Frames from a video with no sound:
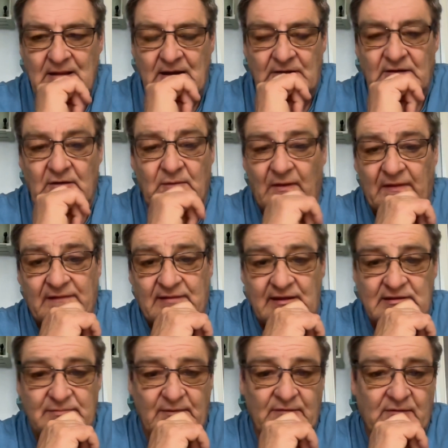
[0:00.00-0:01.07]
I don't know what they
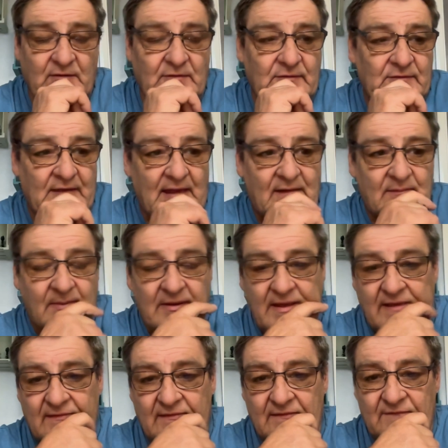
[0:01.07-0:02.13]
teach them at schools now, but
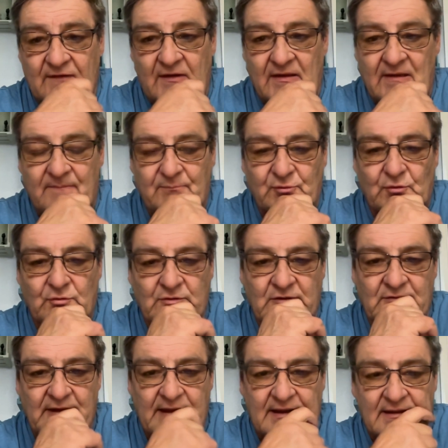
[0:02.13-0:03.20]
it isn't a very broad
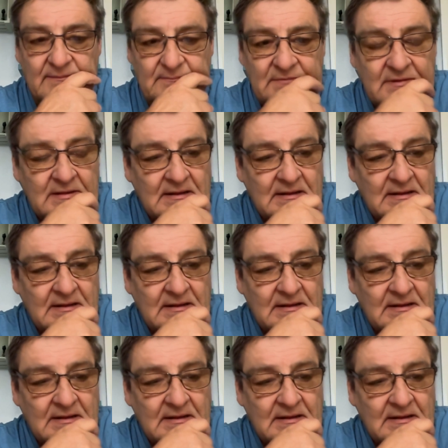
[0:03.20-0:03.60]
curriculum.